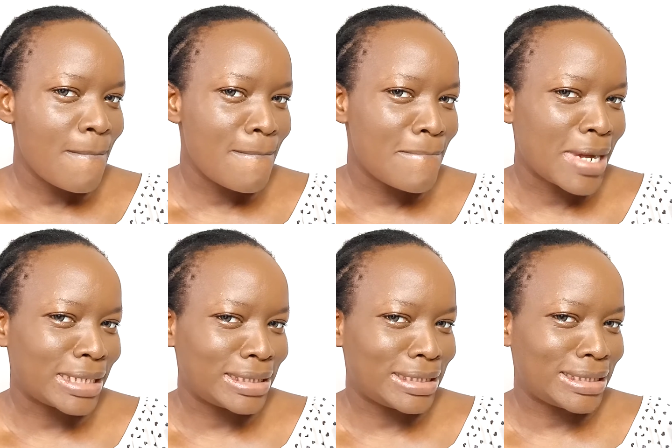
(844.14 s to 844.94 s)

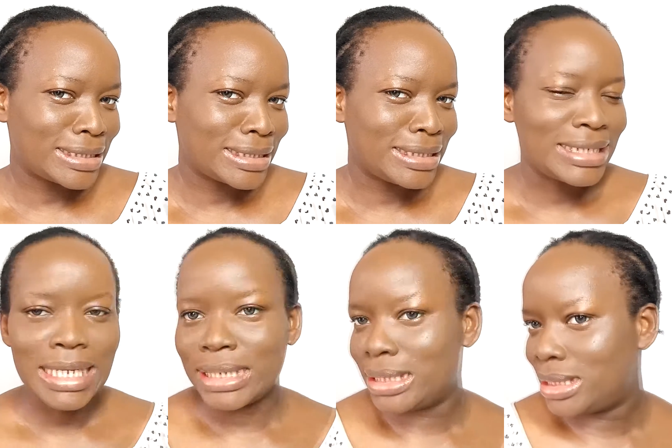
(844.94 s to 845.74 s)
matte
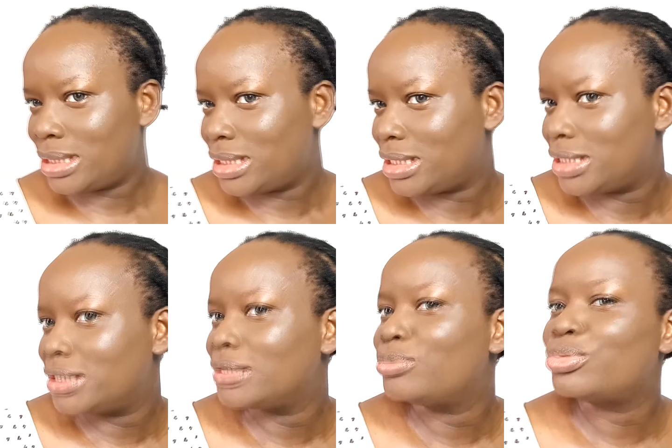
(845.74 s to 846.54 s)
than
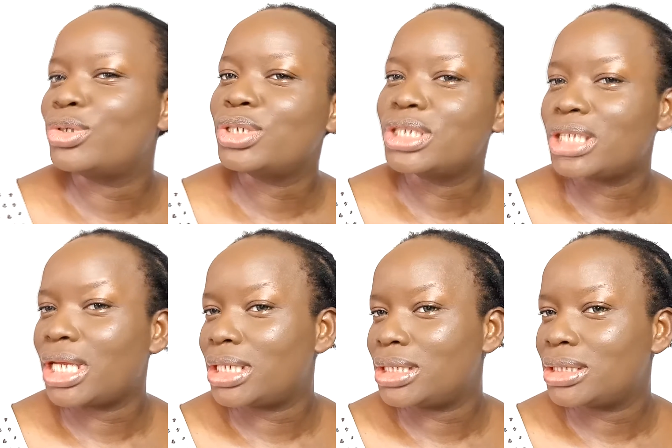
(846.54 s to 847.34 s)
the brush
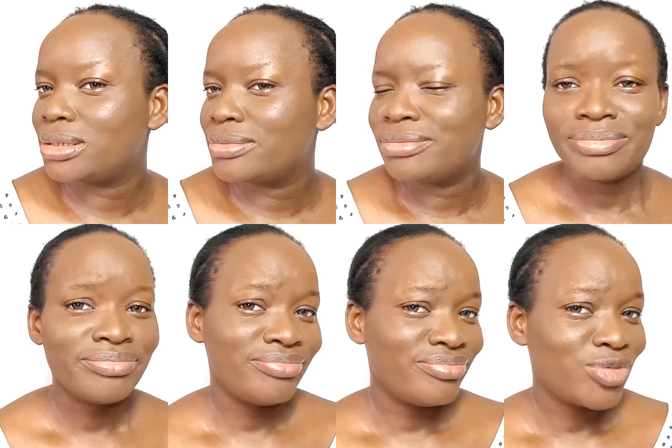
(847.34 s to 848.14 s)
side.
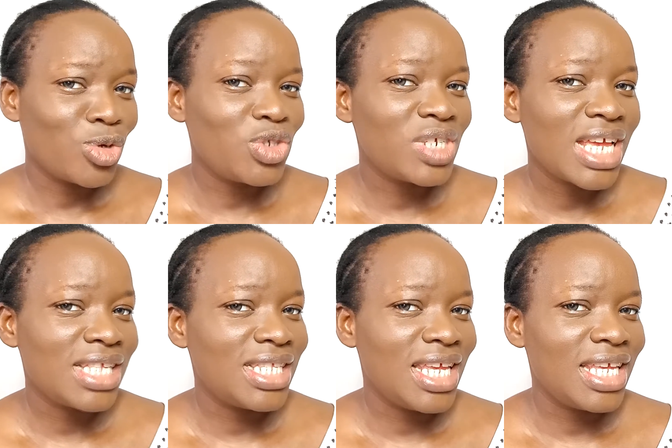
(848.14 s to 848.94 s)
What do you guys
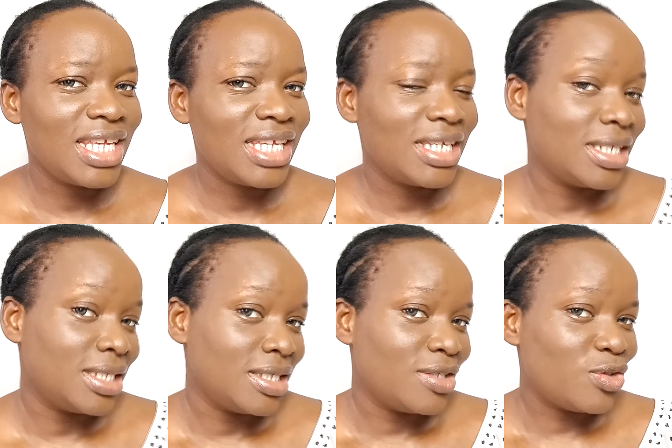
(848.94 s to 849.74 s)
think?
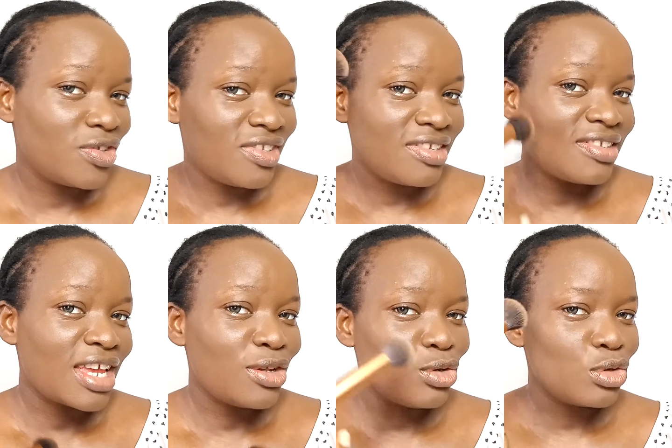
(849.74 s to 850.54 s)
Does this
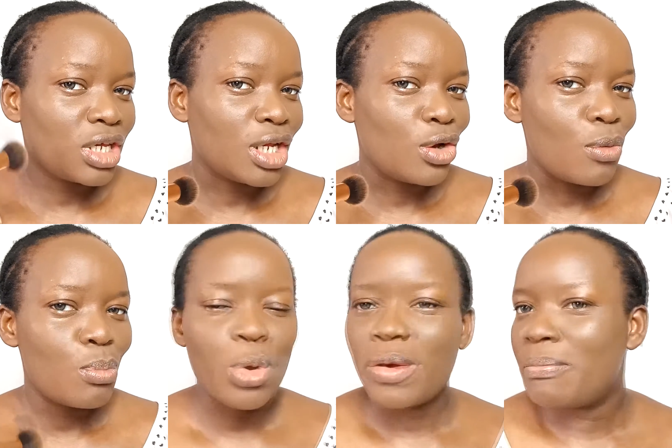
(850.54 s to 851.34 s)
side look a lot
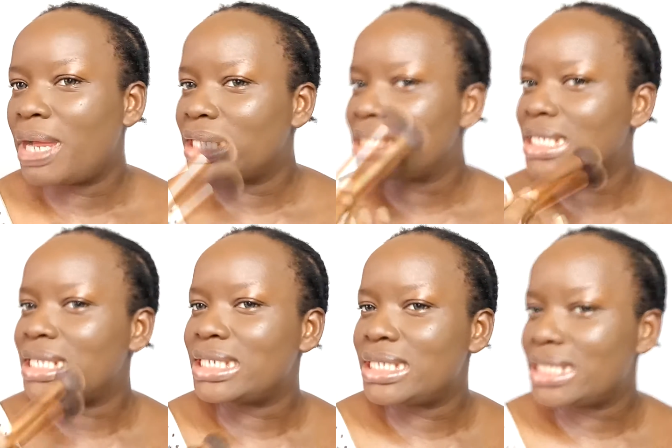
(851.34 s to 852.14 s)
more matte
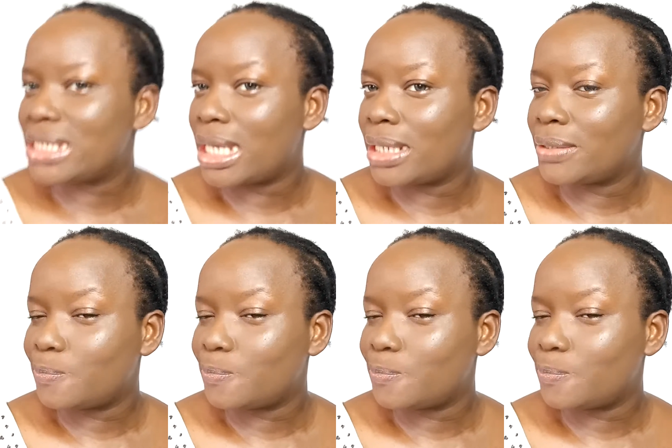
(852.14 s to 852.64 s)
than this side?